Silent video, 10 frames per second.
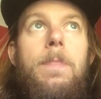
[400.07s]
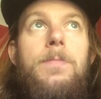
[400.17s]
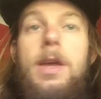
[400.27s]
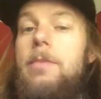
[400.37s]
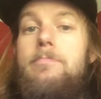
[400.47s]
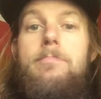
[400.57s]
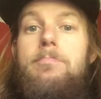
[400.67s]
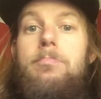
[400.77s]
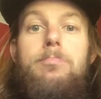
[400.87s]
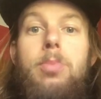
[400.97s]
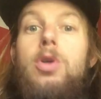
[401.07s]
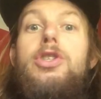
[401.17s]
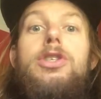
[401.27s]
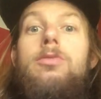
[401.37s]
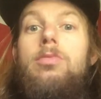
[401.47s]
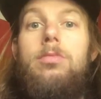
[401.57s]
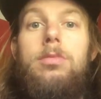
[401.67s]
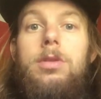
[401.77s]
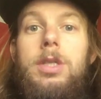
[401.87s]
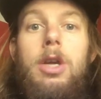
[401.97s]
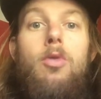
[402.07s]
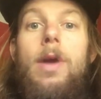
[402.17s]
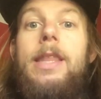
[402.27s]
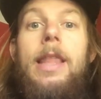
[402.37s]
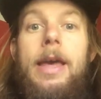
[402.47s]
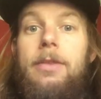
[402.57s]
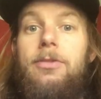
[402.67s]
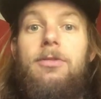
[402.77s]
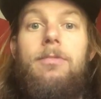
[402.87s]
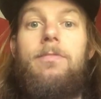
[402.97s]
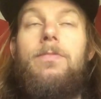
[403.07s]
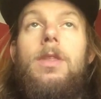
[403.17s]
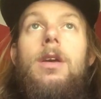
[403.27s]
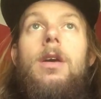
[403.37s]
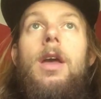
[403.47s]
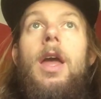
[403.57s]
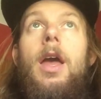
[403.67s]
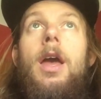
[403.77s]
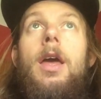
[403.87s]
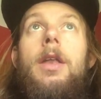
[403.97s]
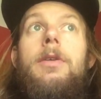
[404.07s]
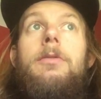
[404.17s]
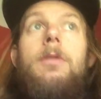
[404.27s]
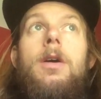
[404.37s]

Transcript: it can push you to great lengths. And